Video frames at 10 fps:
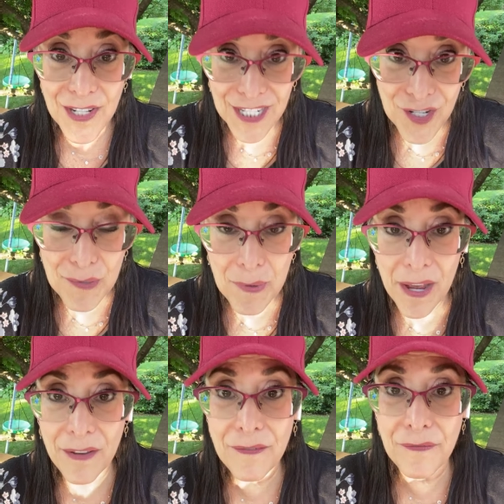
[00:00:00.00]
Tisha
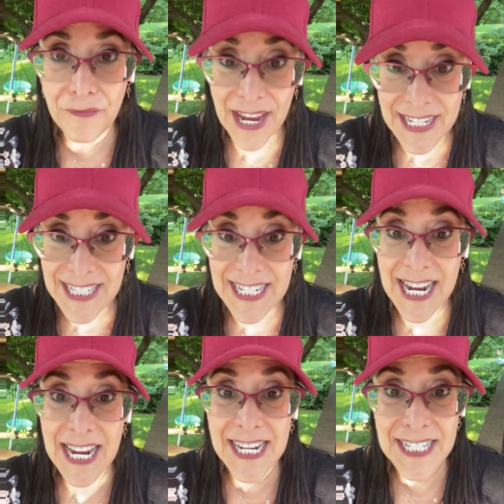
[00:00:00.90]
B'Av fast
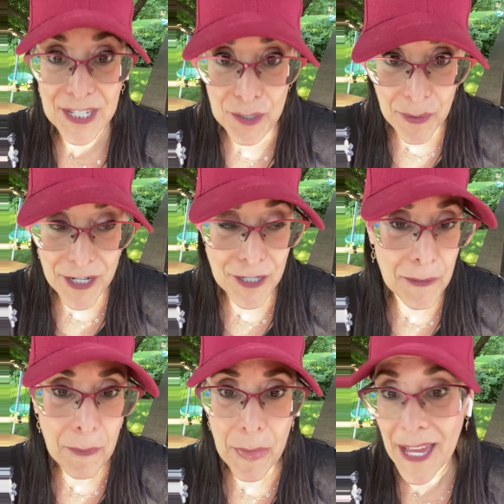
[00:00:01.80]
day
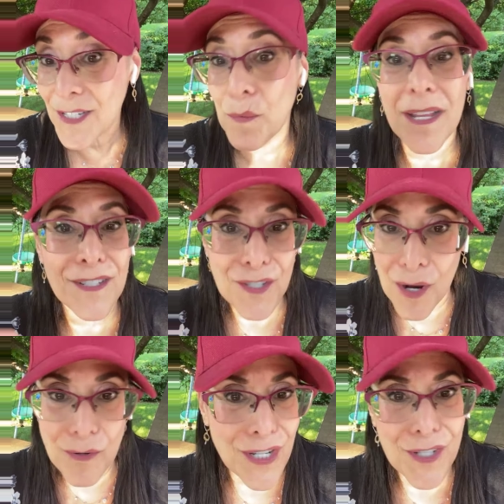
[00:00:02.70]
situation, as well as
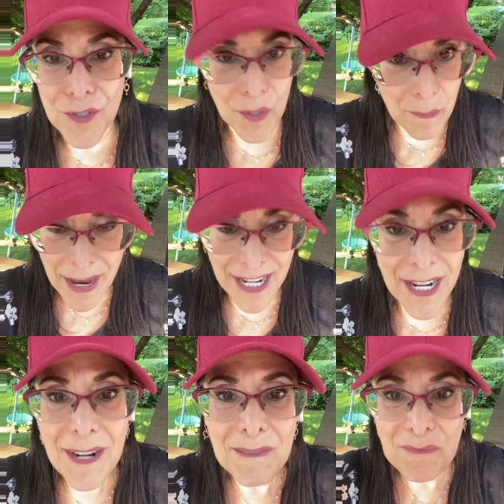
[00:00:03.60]
coaching so
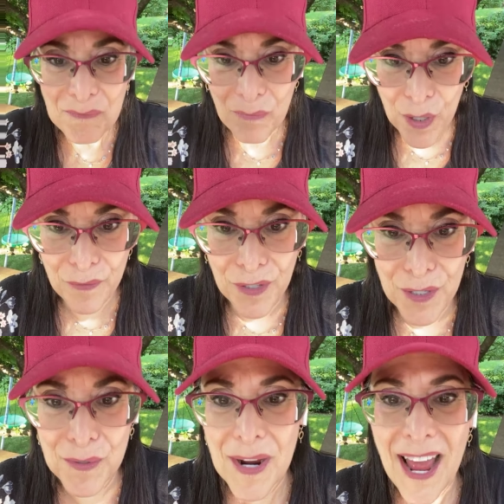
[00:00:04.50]
many of
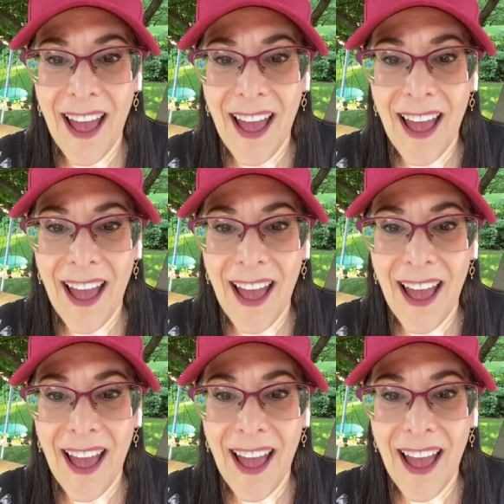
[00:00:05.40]
you.